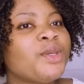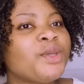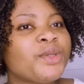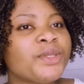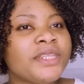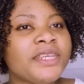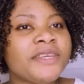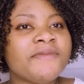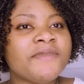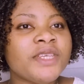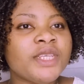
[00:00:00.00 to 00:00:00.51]
good
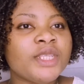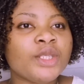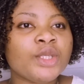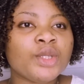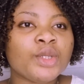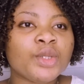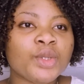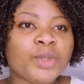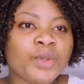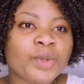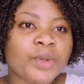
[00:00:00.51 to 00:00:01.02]
evening to
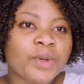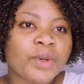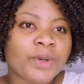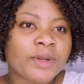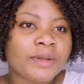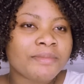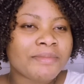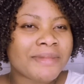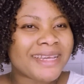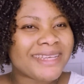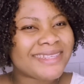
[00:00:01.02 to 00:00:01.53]
you all,
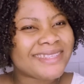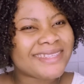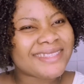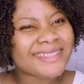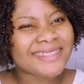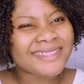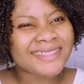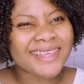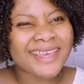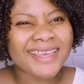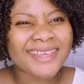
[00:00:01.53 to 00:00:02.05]
my
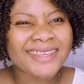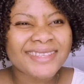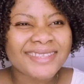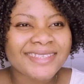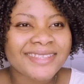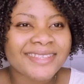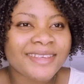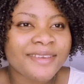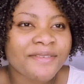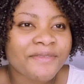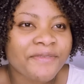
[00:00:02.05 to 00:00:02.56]

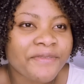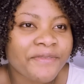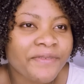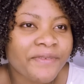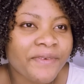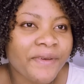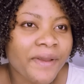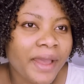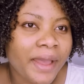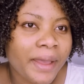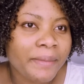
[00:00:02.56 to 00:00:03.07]
Stacy
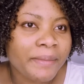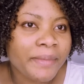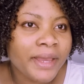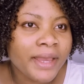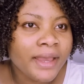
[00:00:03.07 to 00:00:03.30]
fam.